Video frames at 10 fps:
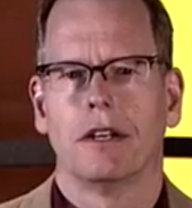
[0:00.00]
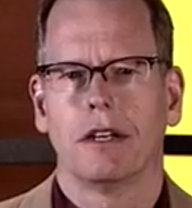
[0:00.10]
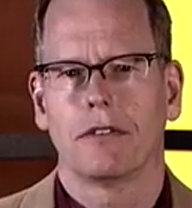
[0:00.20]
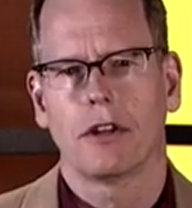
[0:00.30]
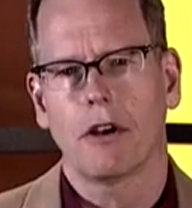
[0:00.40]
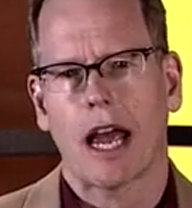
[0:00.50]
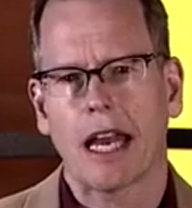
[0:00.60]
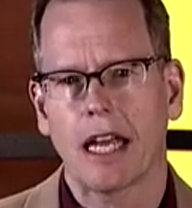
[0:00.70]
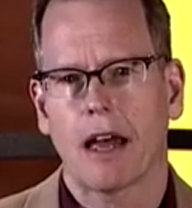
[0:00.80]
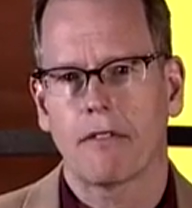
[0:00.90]
Is there
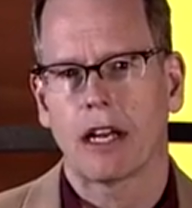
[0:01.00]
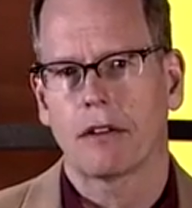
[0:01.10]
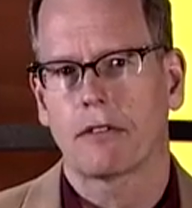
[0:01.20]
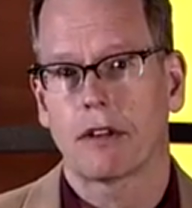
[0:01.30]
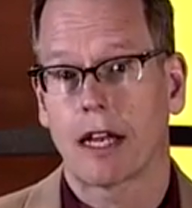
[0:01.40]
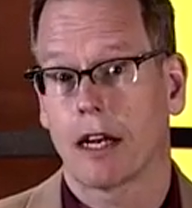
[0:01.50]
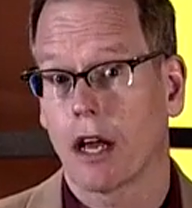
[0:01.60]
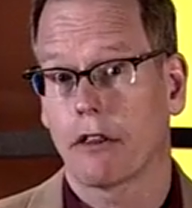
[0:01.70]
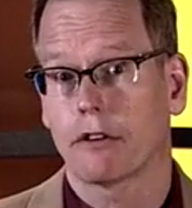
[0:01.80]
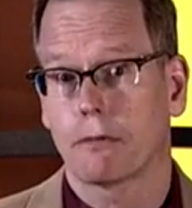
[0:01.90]
any evidence that
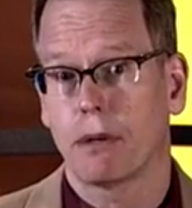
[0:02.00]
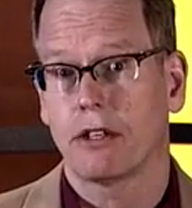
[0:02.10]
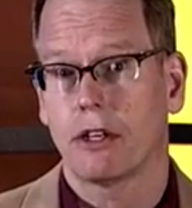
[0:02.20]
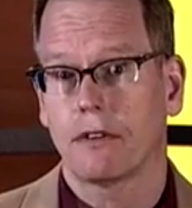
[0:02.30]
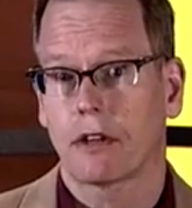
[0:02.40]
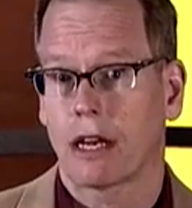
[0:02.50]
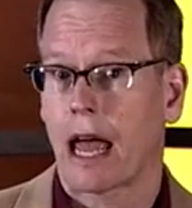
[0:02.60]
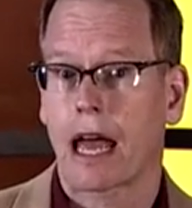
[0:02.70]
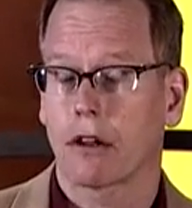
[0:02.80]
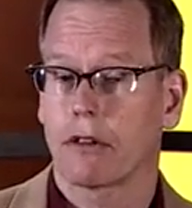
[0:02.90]
another species can
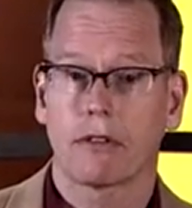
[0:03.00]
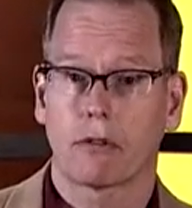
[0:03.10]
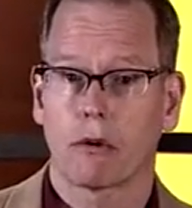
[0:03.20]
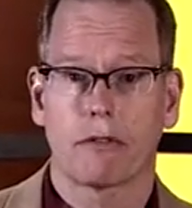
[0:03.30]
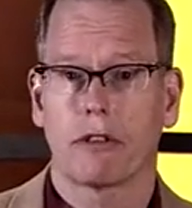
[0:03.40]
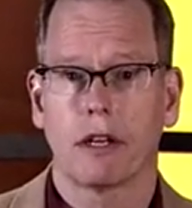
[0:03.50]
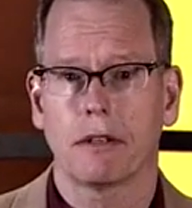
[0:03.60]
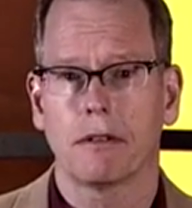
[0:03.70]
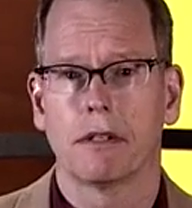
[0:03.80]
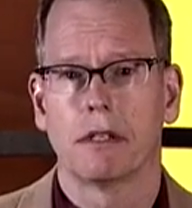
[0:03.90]
handle this sort of
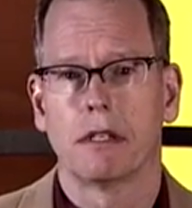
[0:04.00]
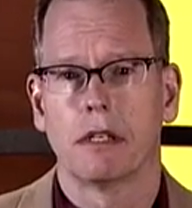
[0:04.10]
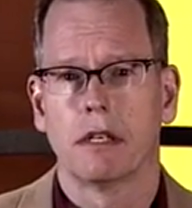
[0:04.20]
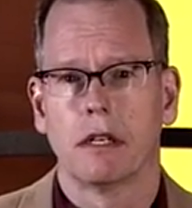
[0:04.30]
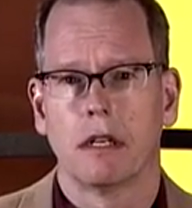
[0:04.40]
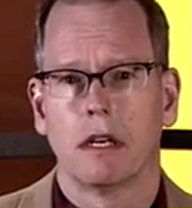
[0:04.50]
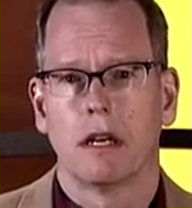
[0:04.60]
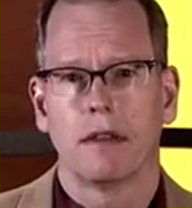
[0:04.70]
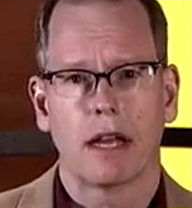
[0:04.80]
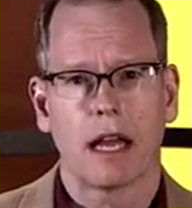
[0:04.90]
thing?
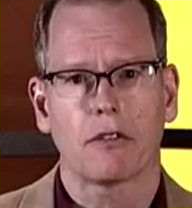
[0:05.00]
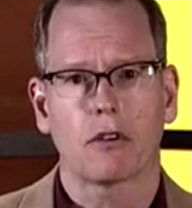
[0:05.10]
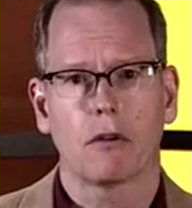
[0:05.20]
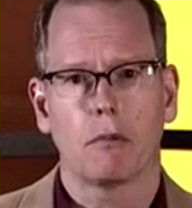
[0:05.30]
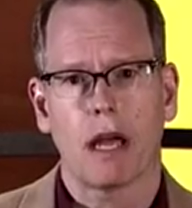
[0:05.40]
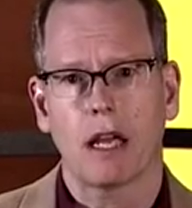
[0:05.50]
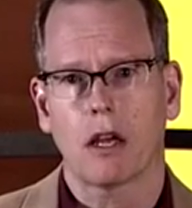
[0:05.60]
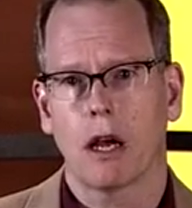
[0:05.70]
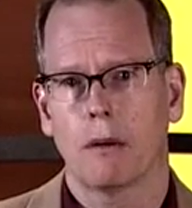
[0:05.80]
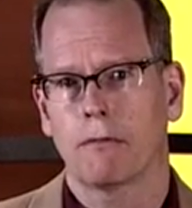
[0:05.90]
The answer may
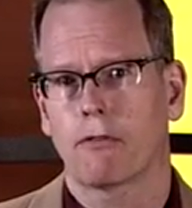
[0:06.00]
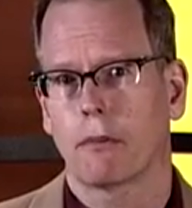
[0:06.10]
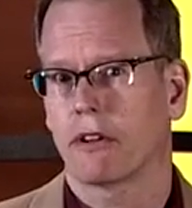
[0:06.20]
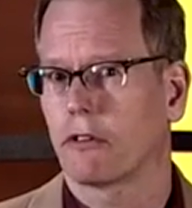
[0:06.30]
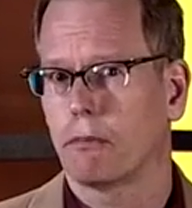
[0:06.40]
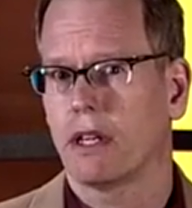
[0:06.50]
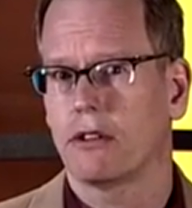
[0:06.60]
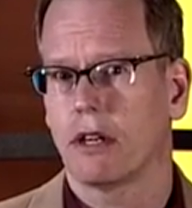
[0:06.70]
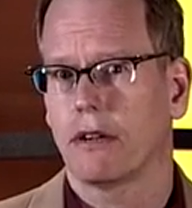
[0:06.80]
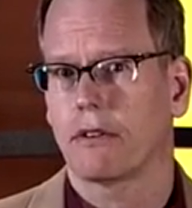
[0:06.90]
come from a
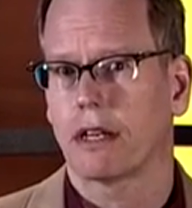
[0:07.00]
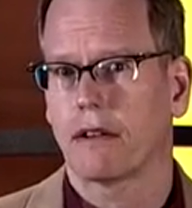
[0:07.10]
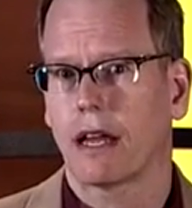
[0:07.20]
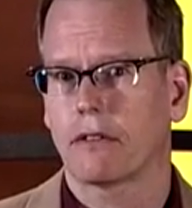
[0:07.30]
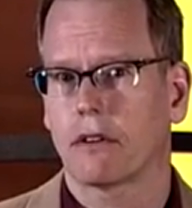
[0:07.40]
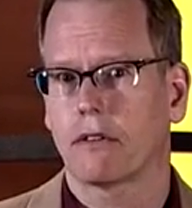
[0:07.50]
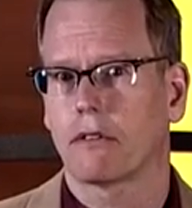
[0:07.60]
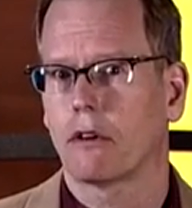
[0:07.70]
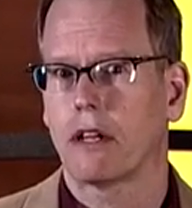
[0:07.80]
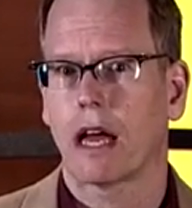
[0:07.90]
species that takes us
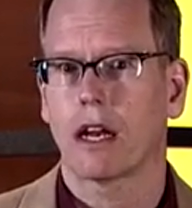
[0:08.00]
to yet